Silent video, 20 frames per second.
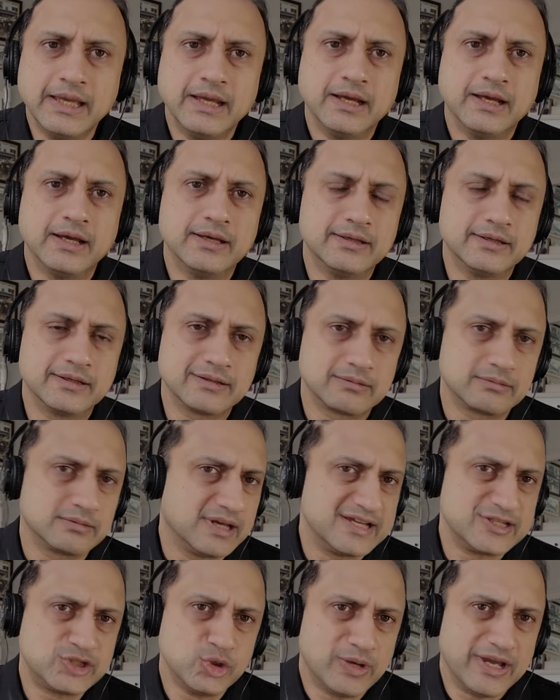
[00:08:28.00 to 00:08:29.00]
Uh,
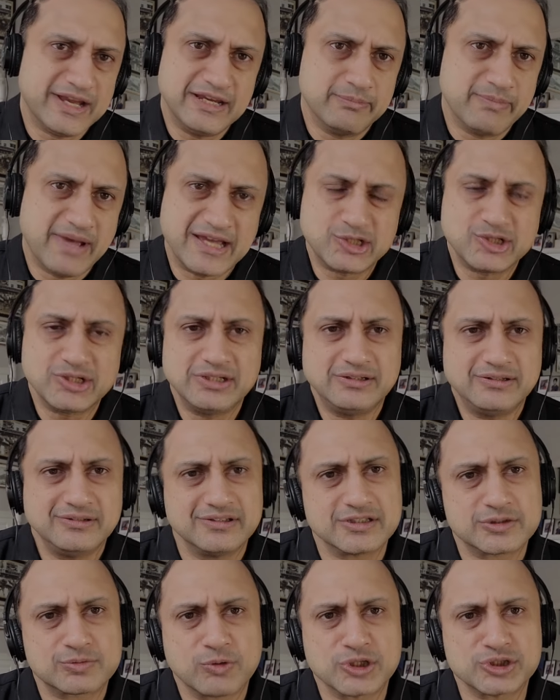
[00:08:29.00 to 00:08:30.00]
as you can imagine,
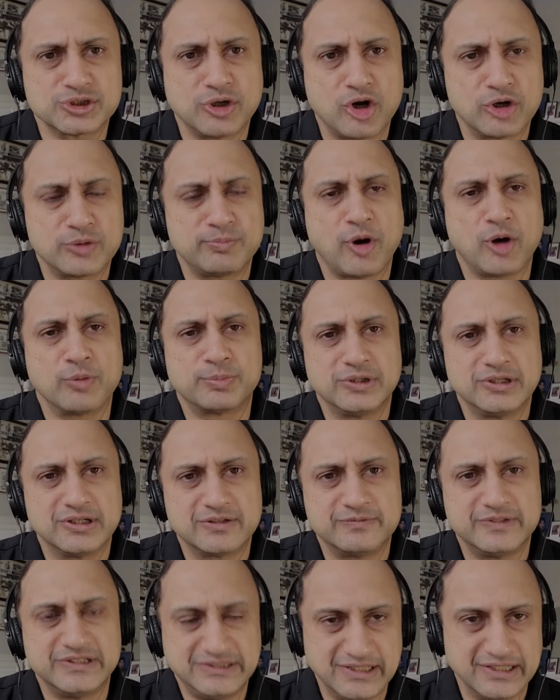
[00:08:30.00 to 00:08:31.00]
this was not
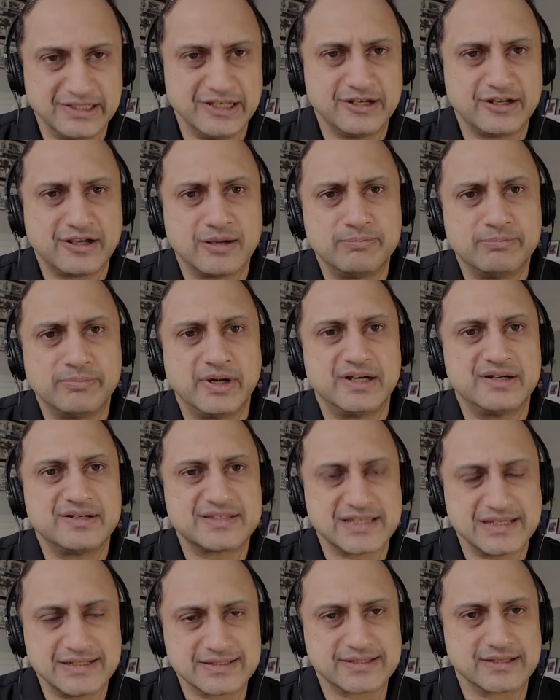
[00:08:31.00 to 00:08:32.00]
popular with the
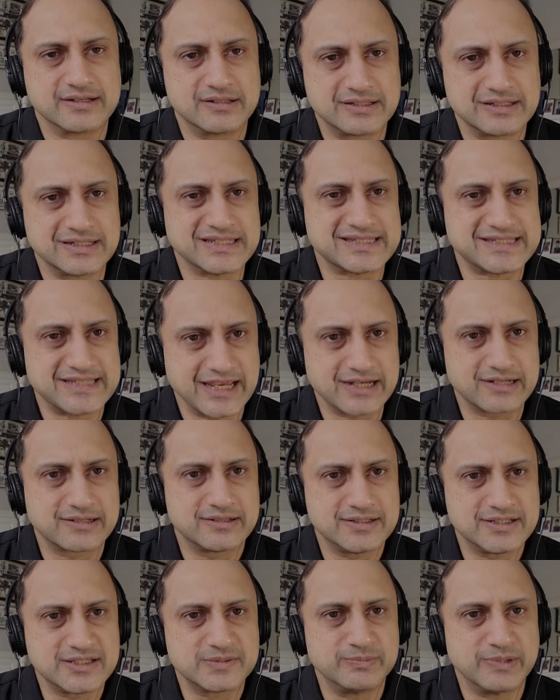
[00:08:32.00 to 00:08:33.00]
incumbents in certain
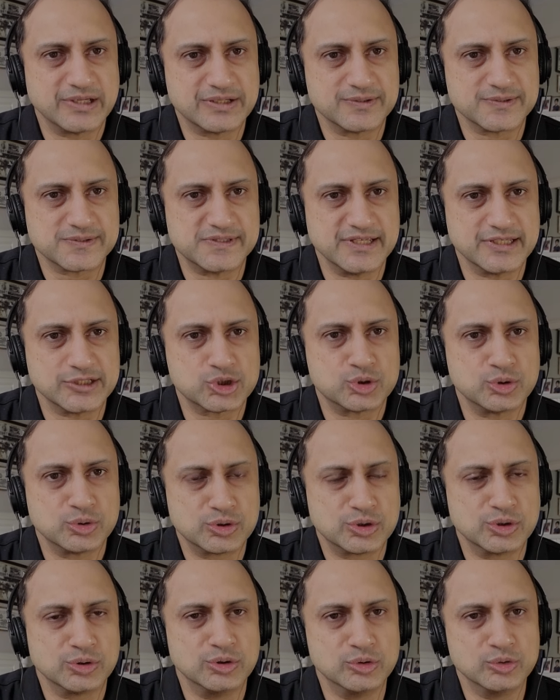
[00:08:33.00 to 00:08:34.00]
sectors because they
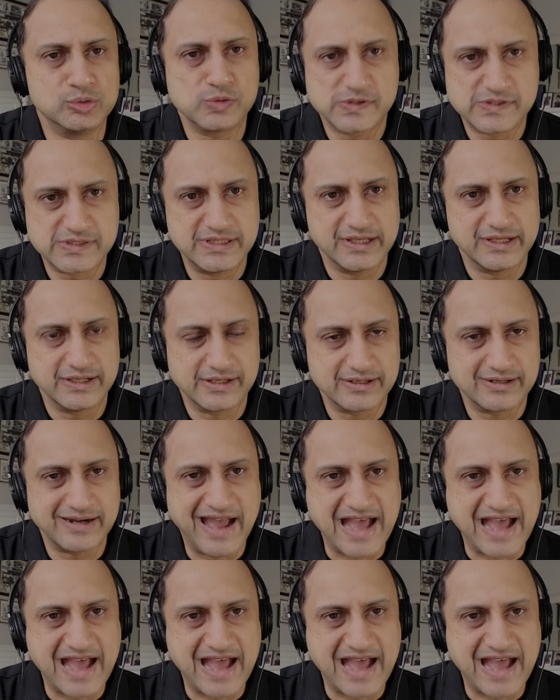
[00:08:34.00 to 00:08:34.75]
stood to lose their